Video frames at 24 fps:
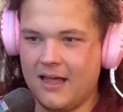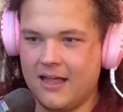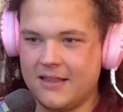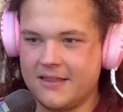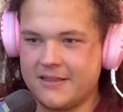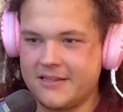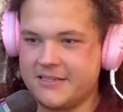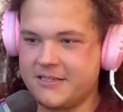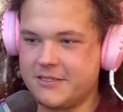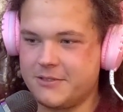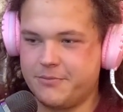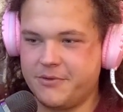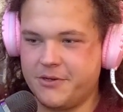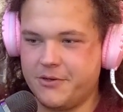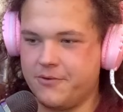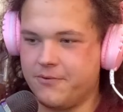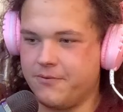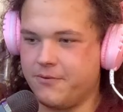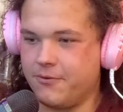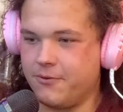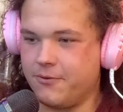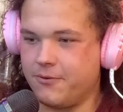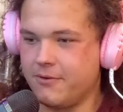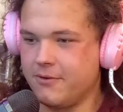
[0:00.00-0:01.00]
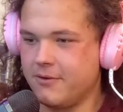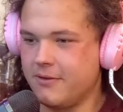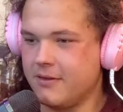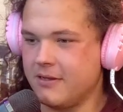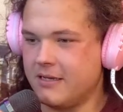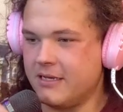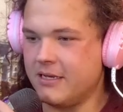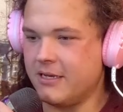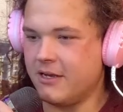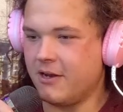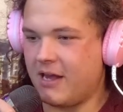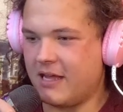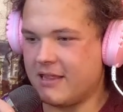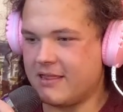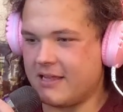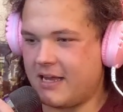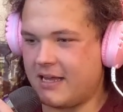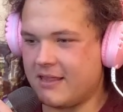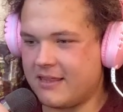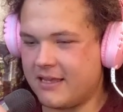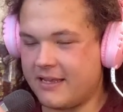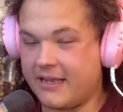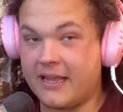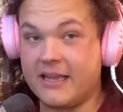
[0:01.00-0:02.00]
This is beautiful. I
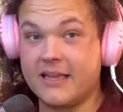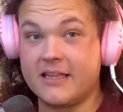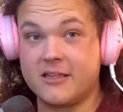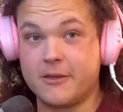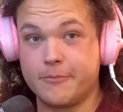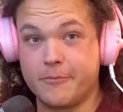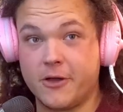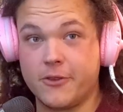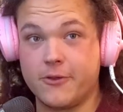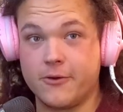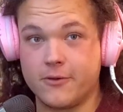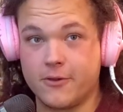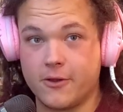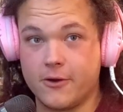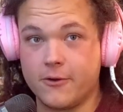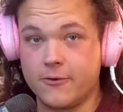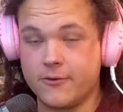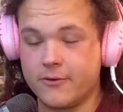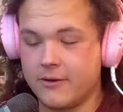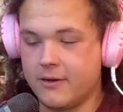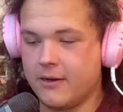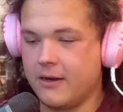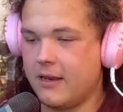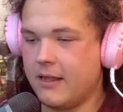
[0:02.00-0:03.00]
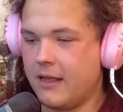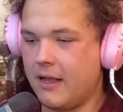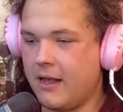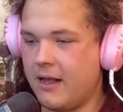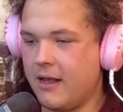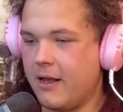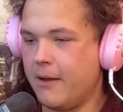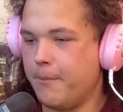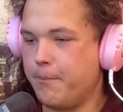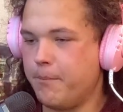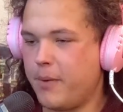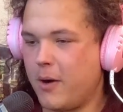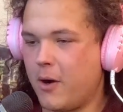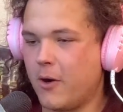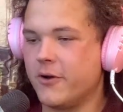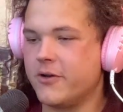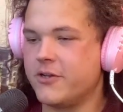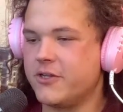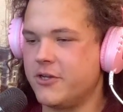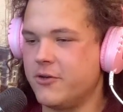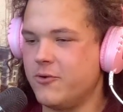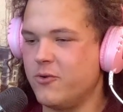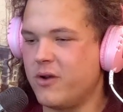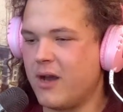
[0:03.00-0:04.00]
think I hit the mother load.
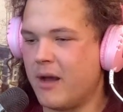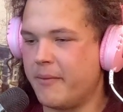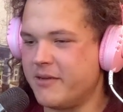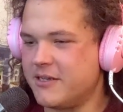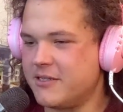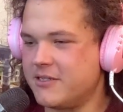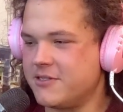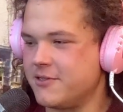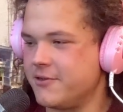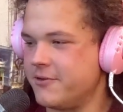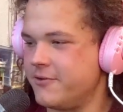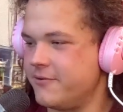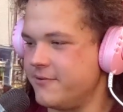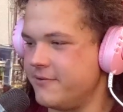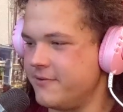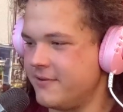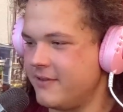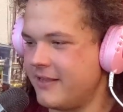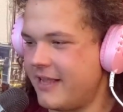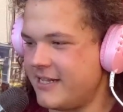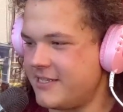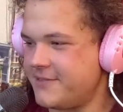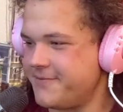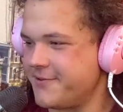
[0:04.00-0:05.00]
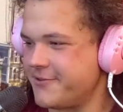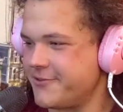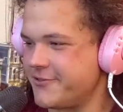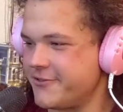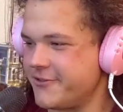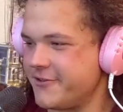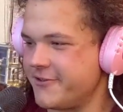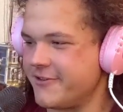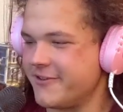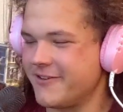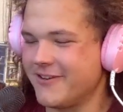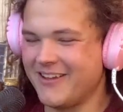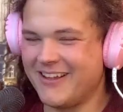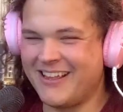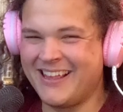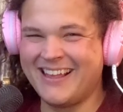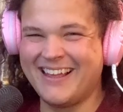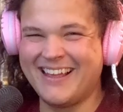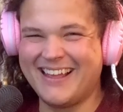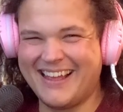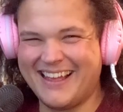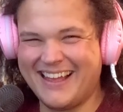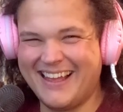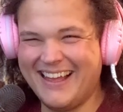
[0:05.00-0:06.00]
Part 2 coming soon, that's for sure.
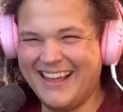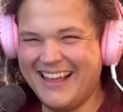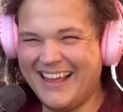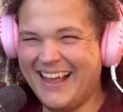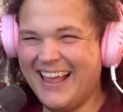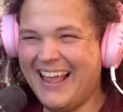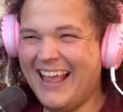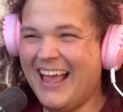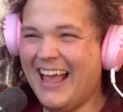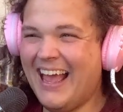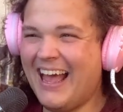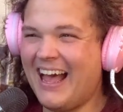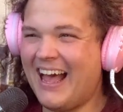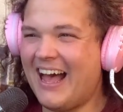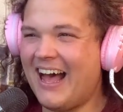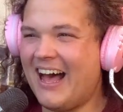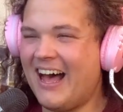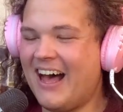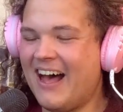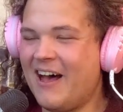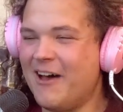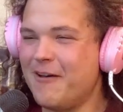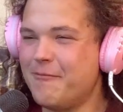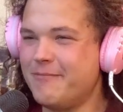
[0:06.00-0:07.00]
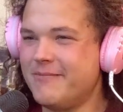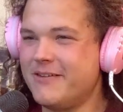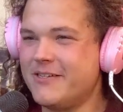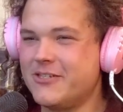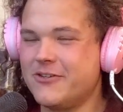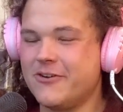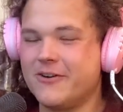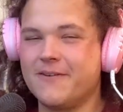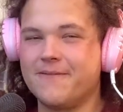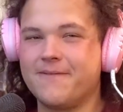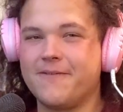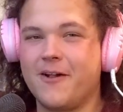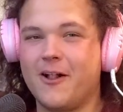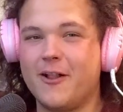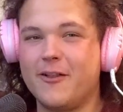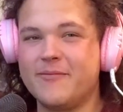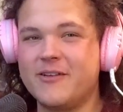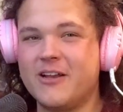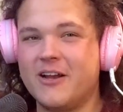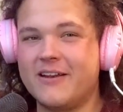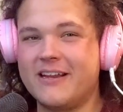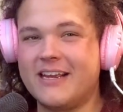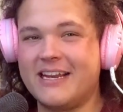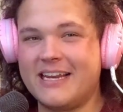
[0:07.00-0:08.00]
Be sure to follow
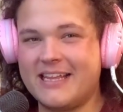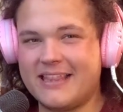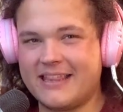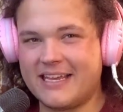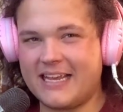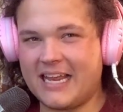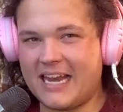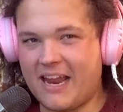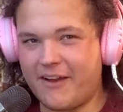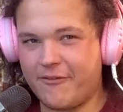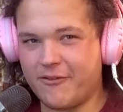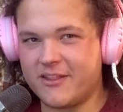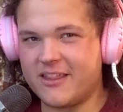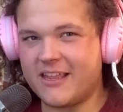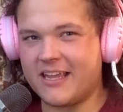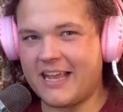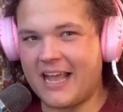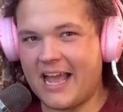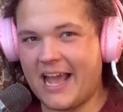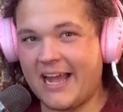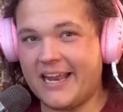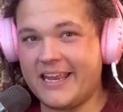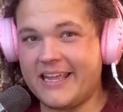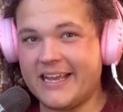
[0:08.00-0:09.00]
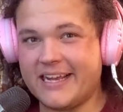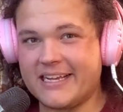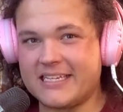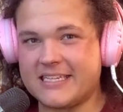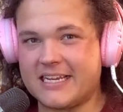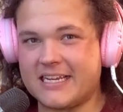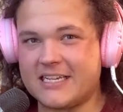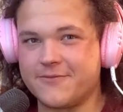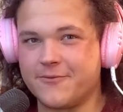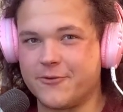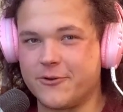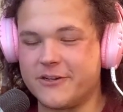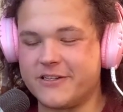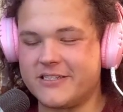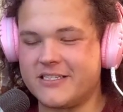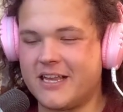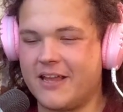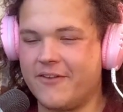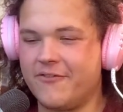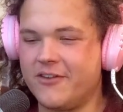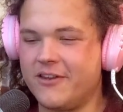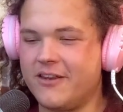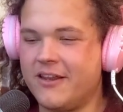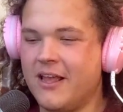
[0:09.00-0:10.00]
me on anything and everything at
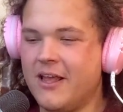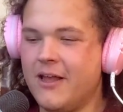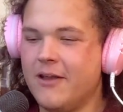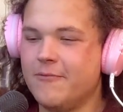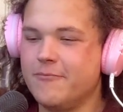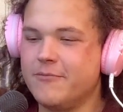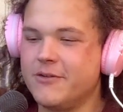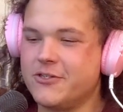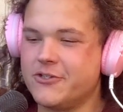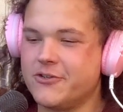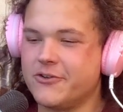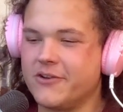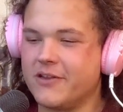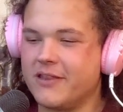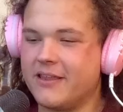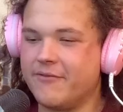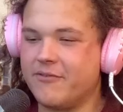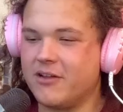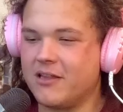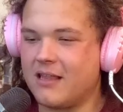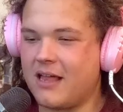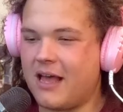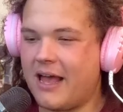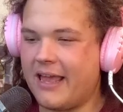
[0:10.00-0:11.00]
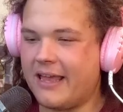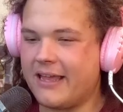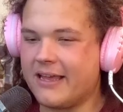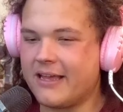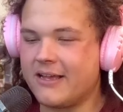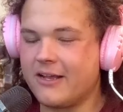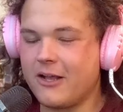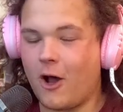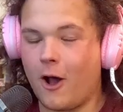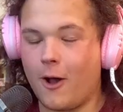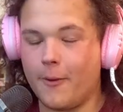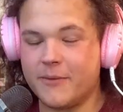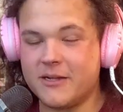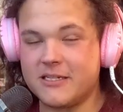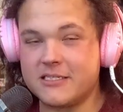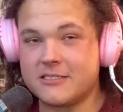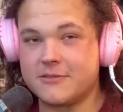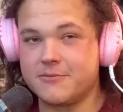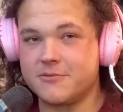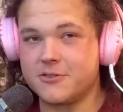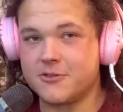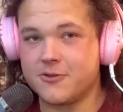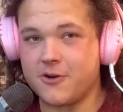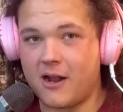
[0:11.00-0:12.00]
EXX47. Be sure to leave a like, comment,
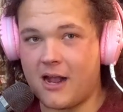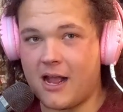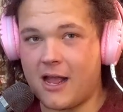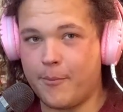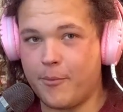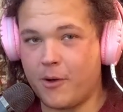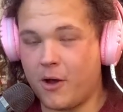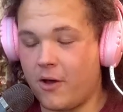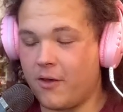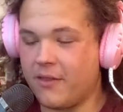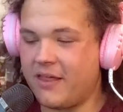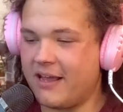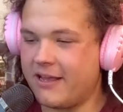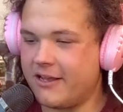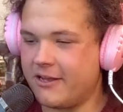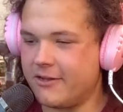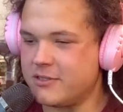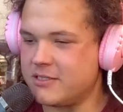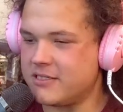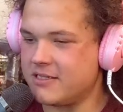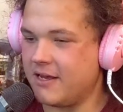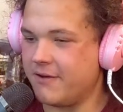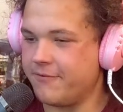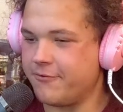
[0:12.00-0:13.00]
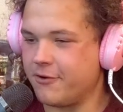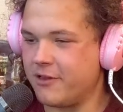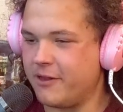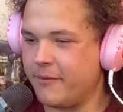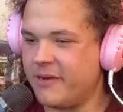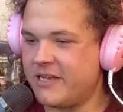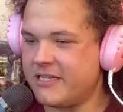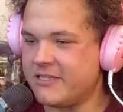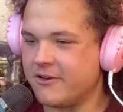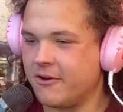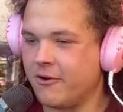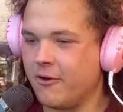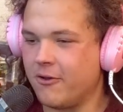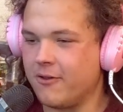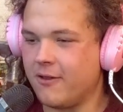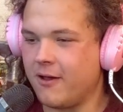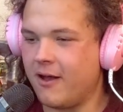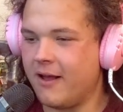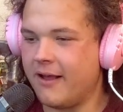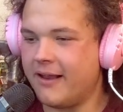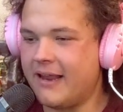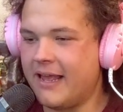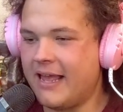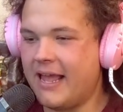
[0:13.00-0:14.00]
subscribe. All that good stuff really means a whole
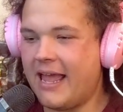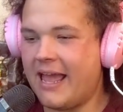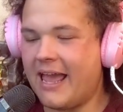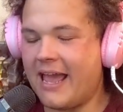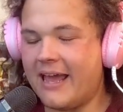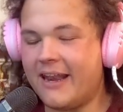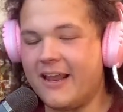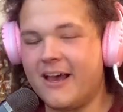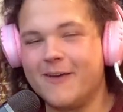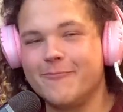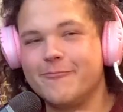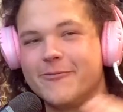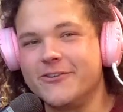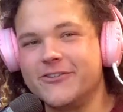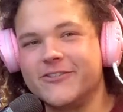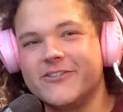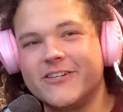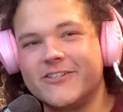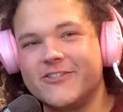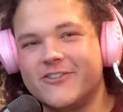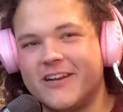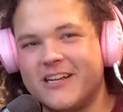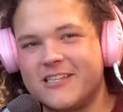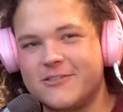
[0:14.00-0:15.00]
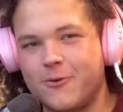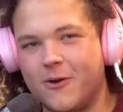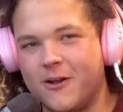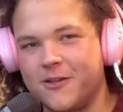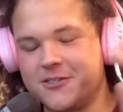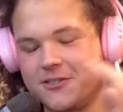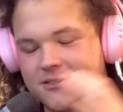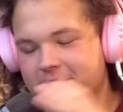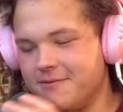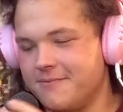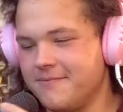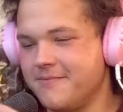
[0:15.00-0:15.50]
lot. And appreciate you guys watching.